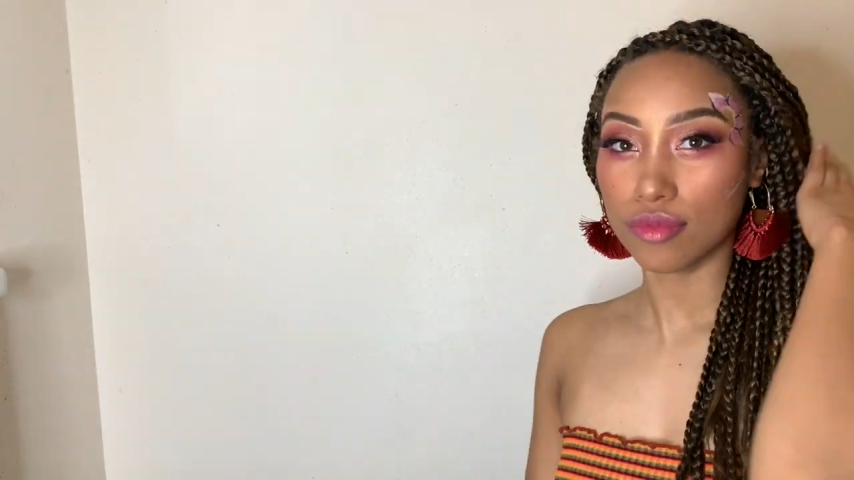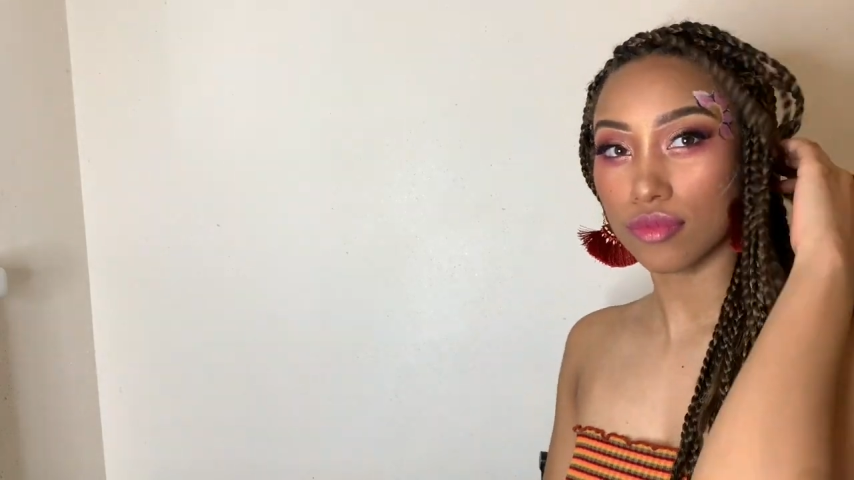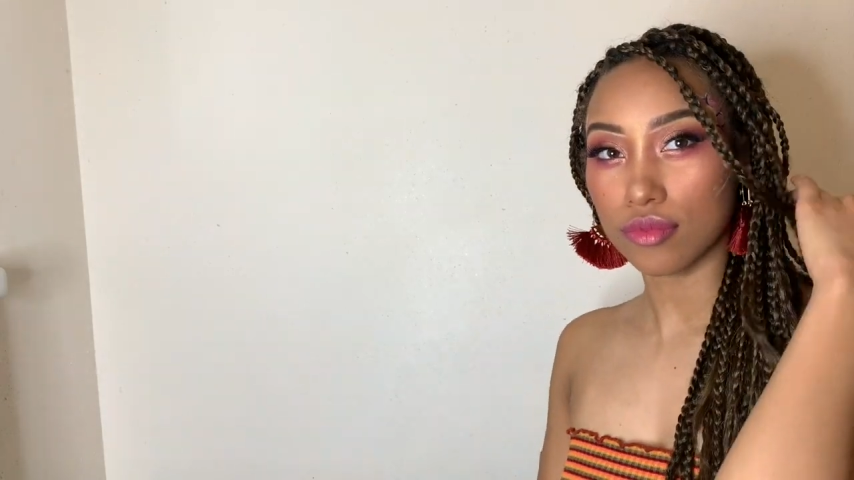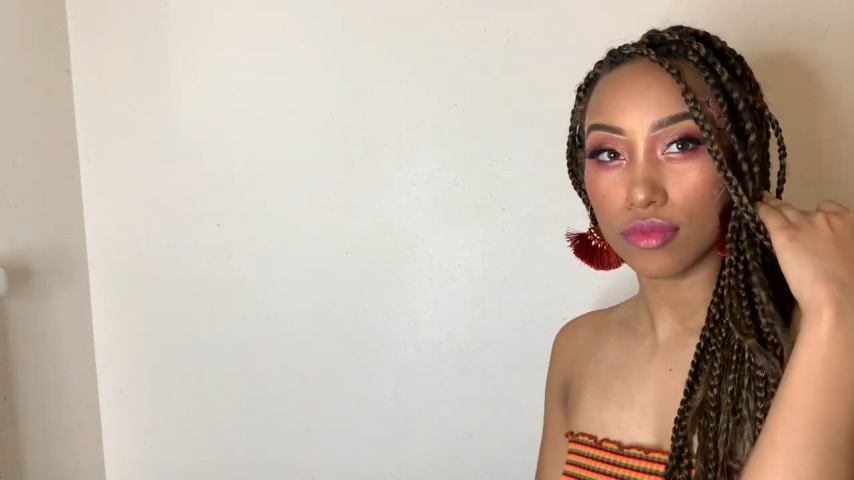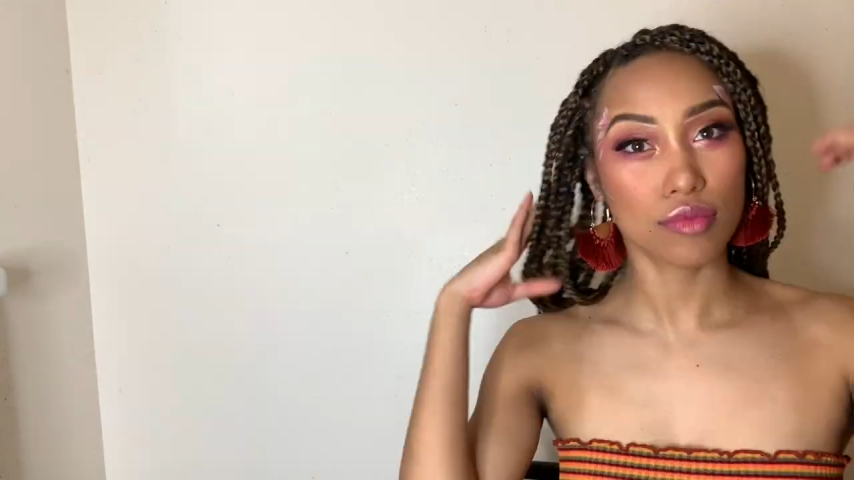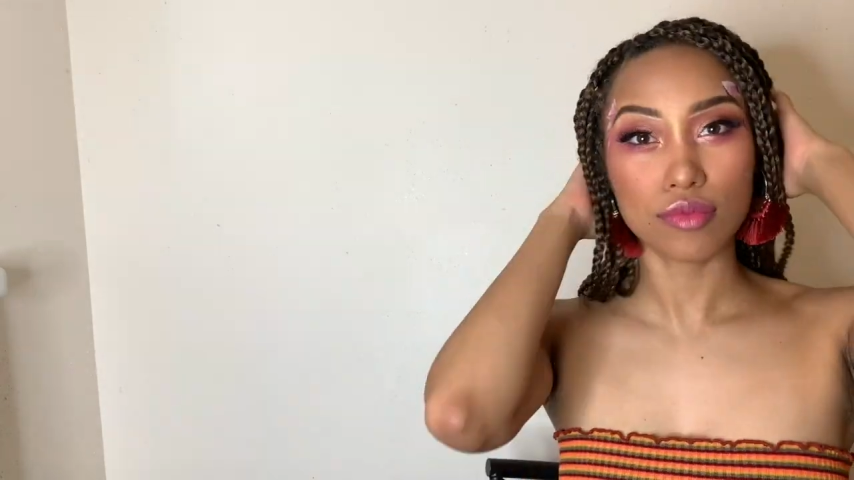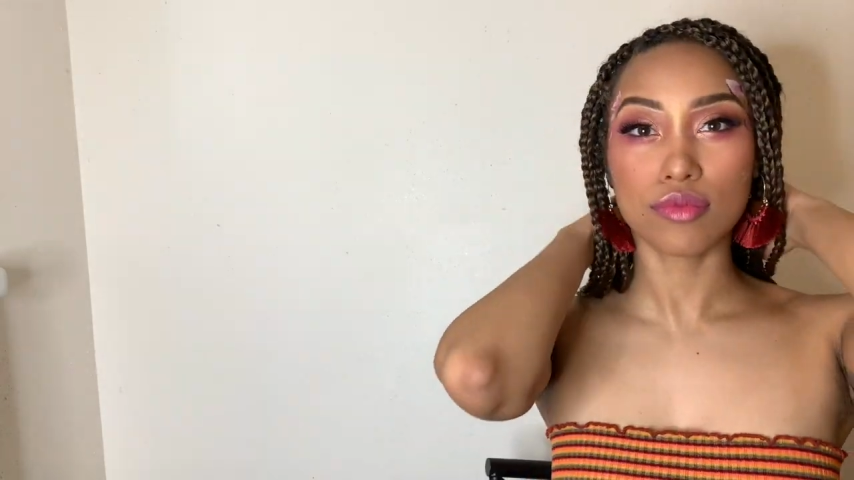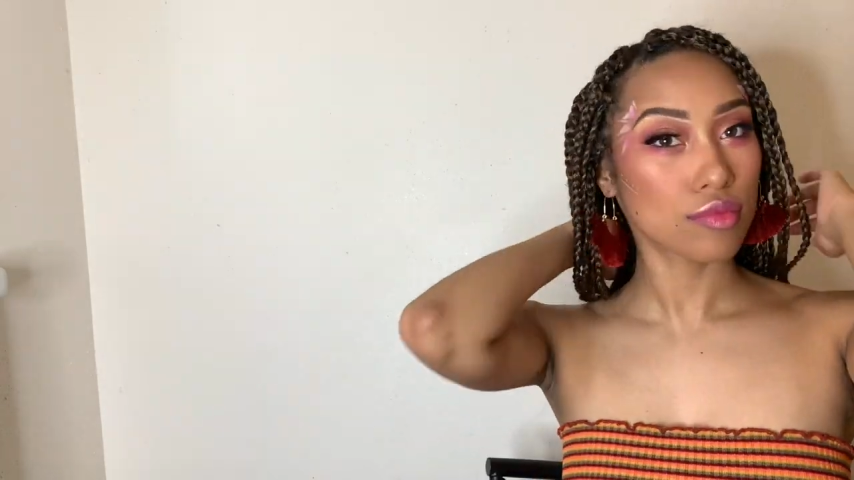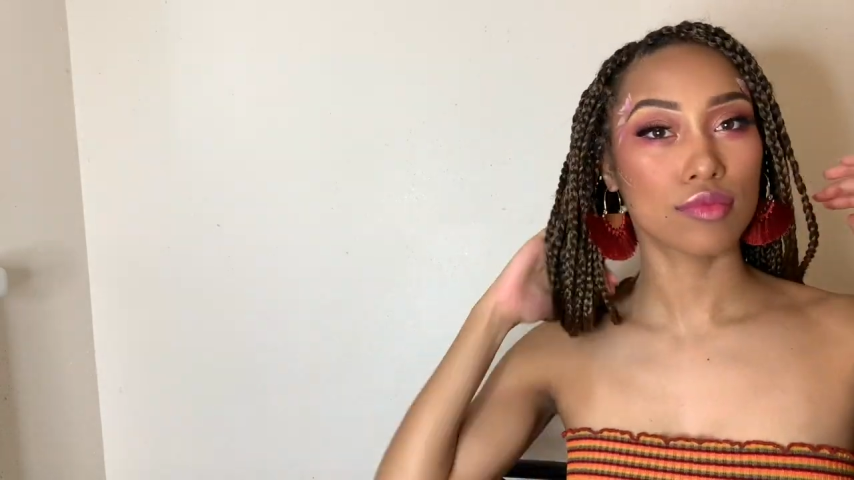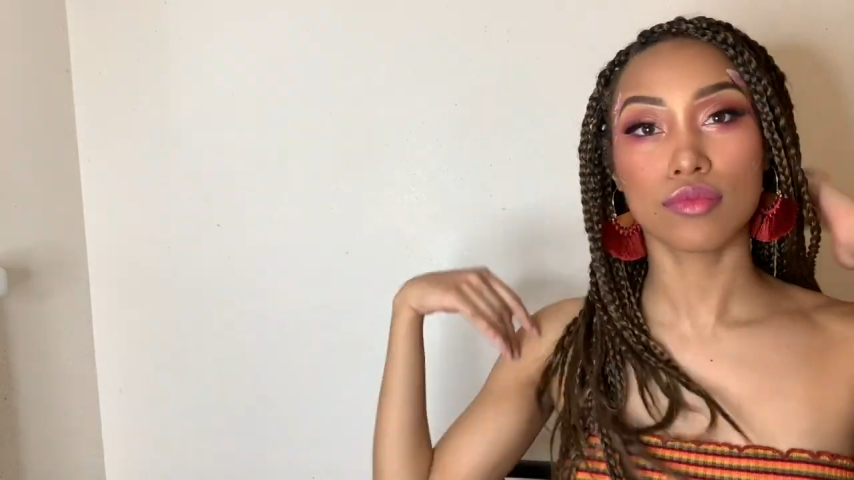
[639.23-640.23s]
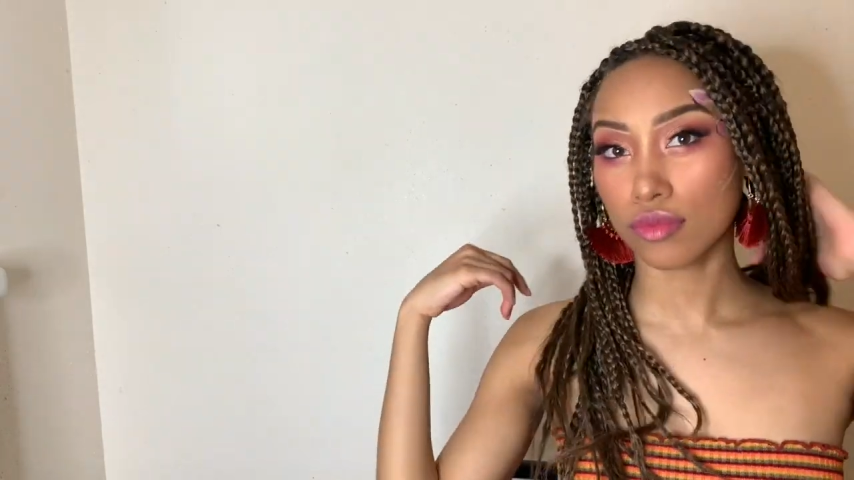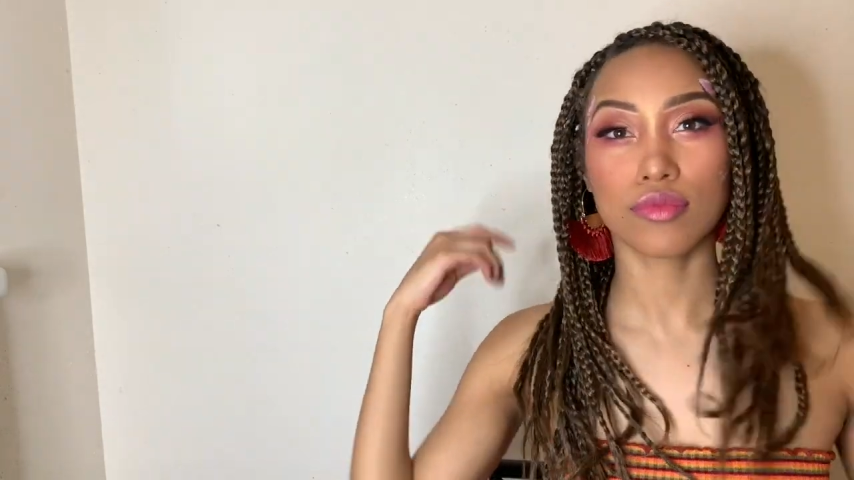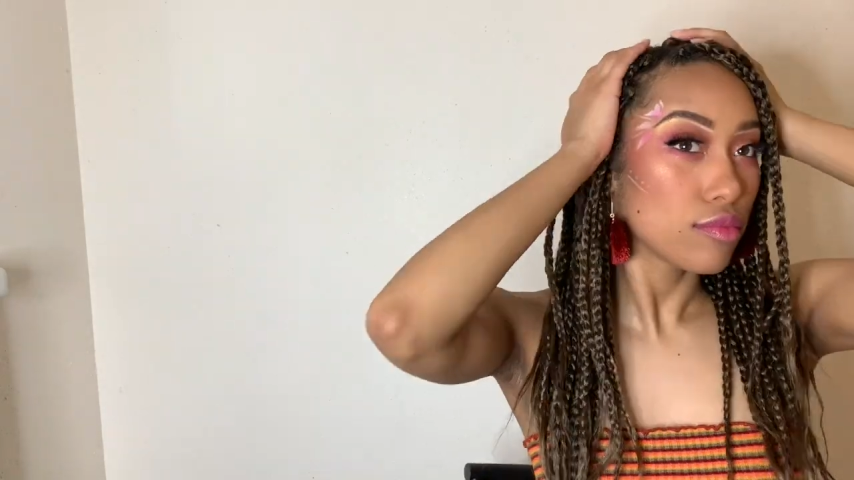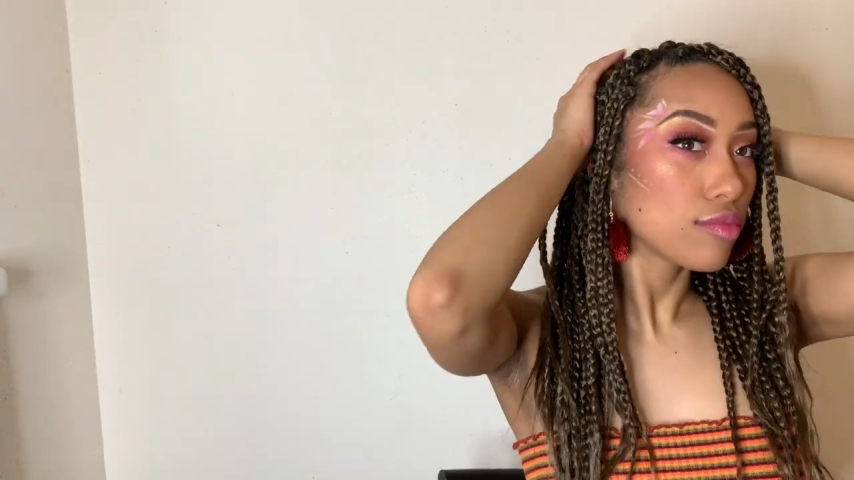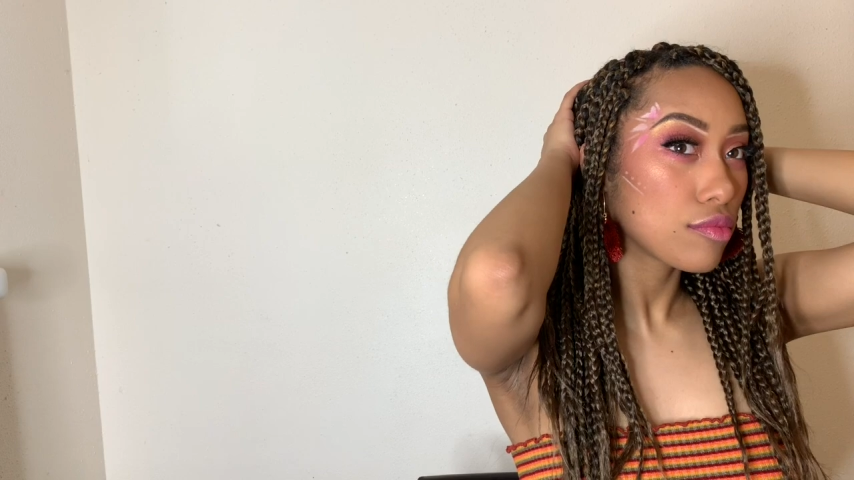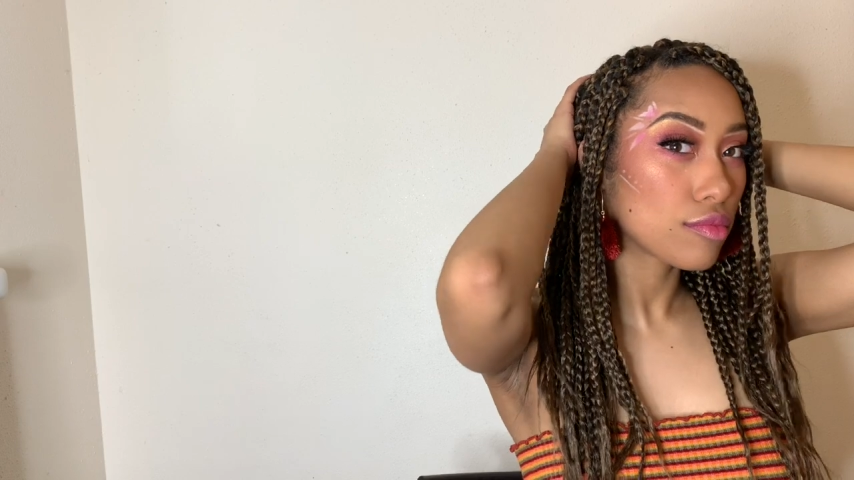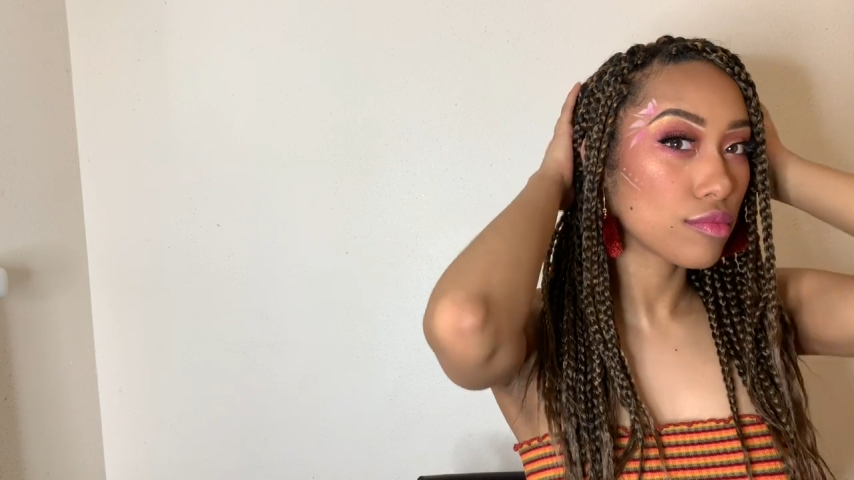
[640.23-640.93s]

Earrings are from Charlotte Russe,